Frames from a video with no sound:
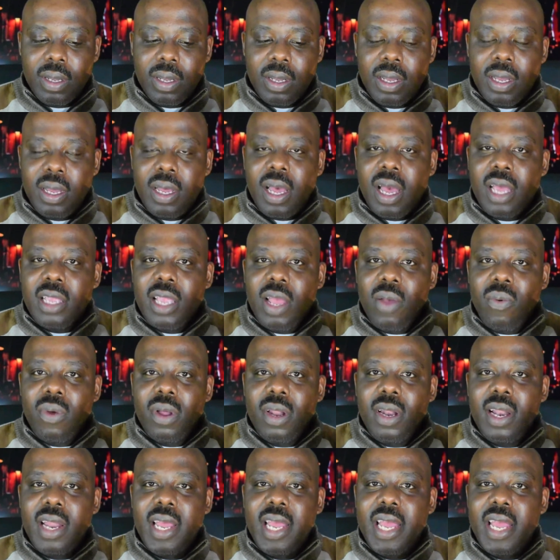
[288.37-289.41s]
and they were
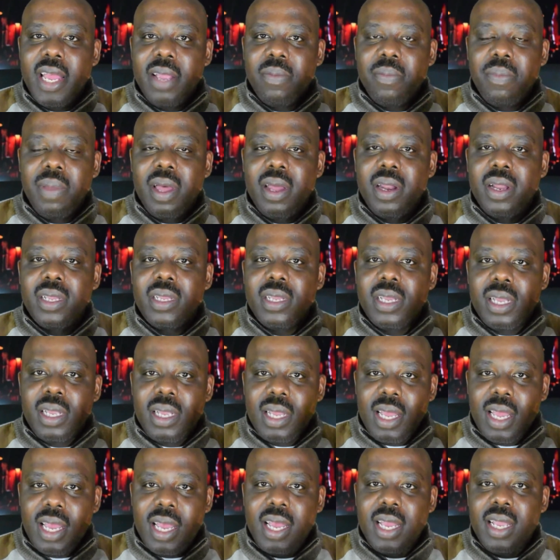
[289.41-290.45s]
led better than
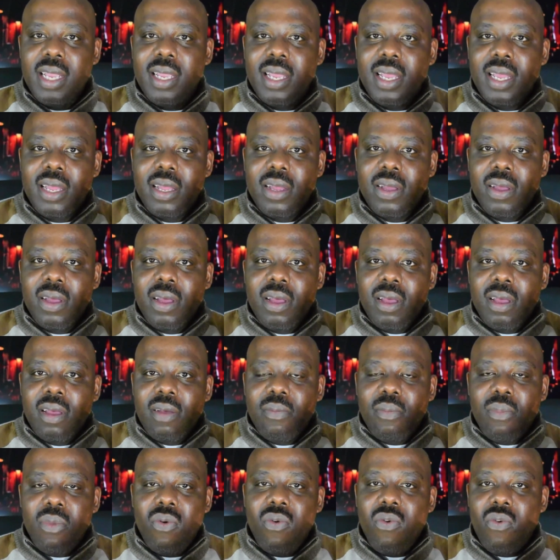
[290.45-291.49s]
any
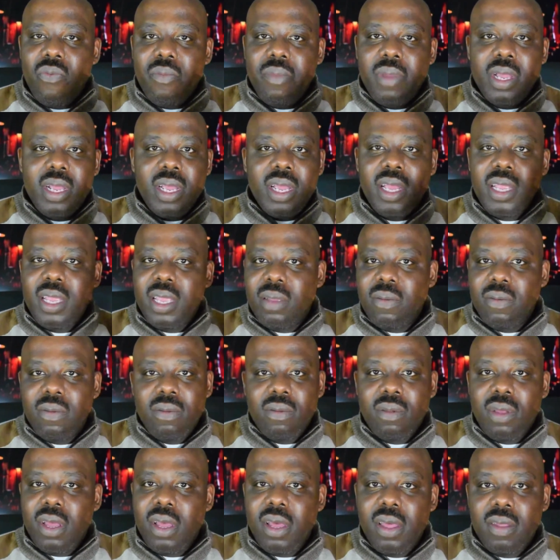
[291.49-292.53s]
movement in
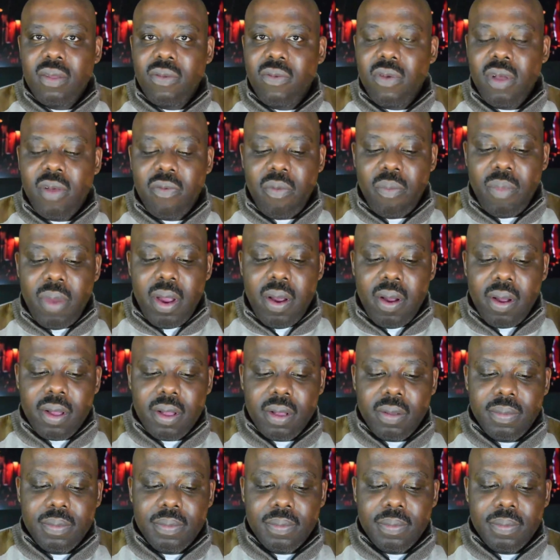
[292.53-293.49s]
the history of America.